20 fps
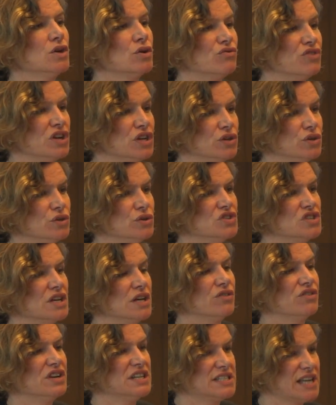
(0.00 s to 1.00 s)
reuse,
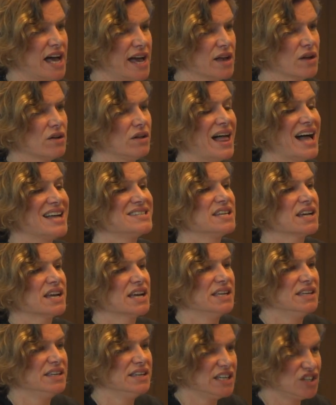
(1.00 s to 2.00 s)
and recycle as a
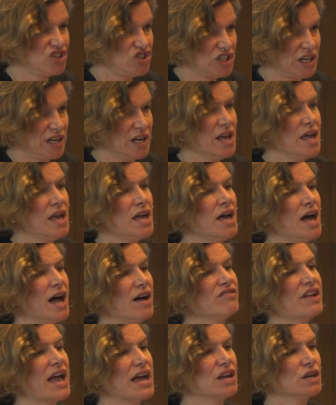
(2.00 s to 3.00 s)
condition
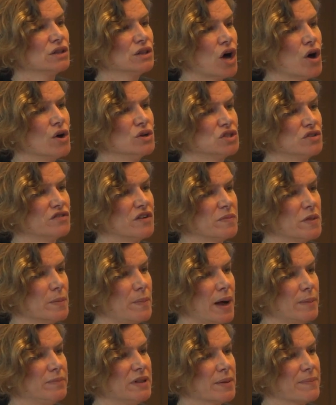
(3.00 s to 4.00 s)
of getting loans from the
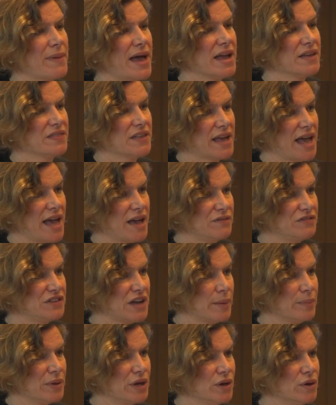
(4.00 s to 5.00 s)
public bank, the
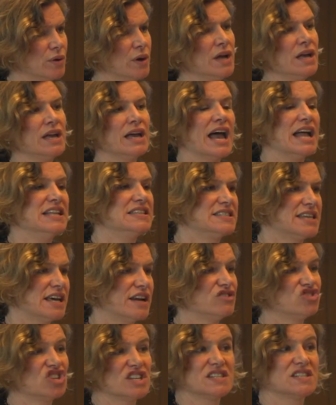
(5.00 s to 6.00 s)
KfW, instead
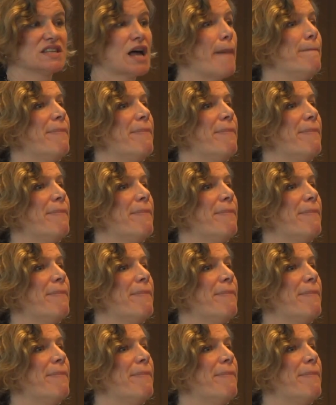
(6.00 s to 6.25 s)
of just a